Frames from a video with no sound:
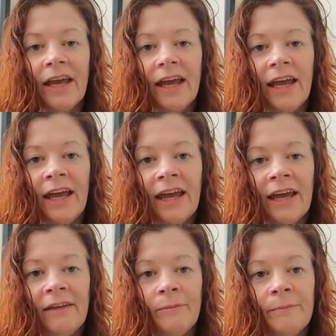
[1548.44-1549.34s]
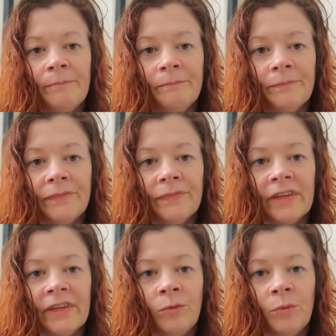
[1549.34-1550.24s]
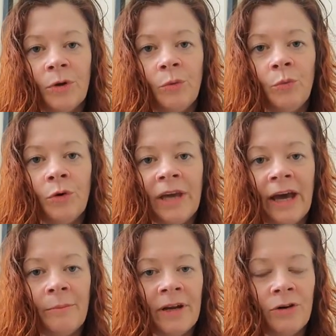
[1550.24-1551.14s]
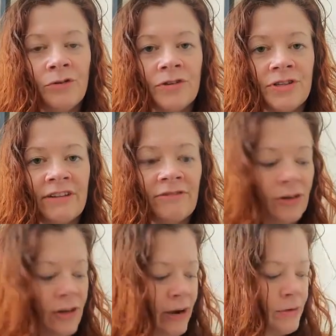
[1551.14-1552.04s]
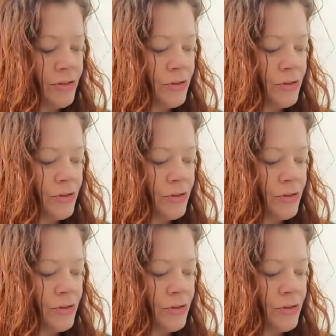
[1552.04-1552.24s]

And it will be happening over several hours.